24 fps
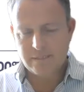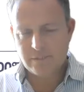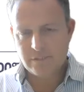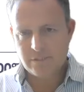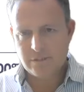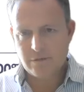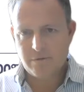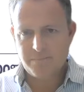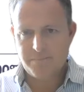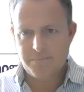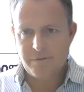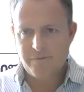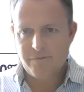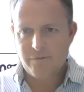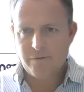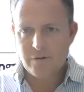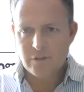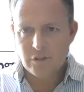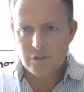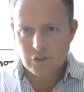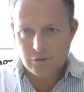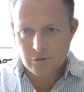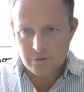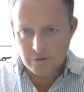So if you're
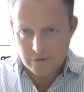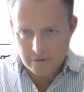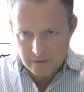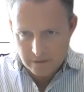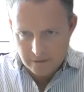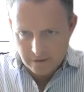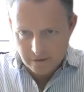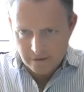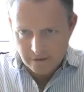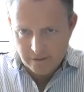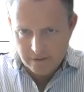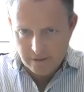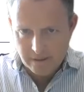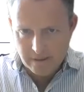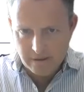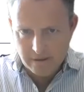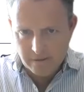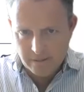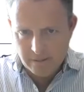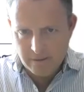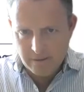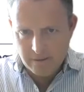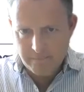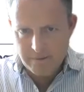not sure on
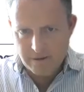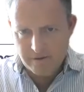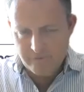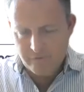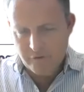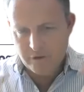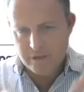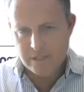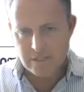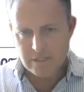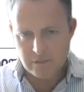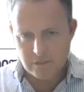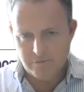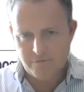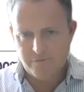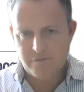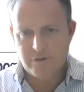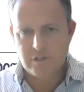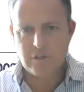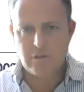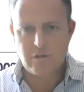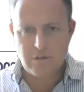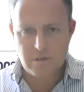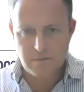the above, you can
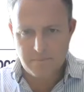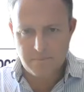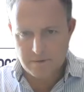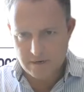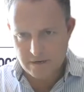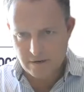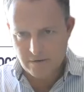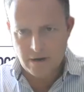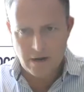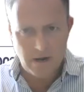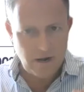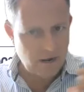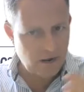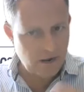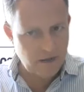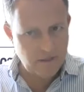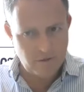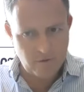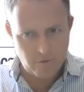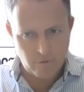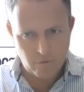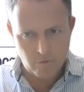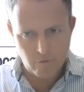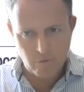first do the below,
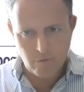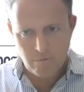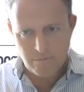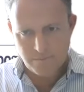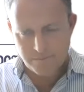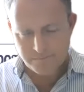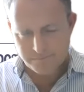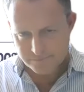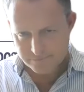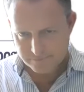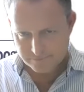either or.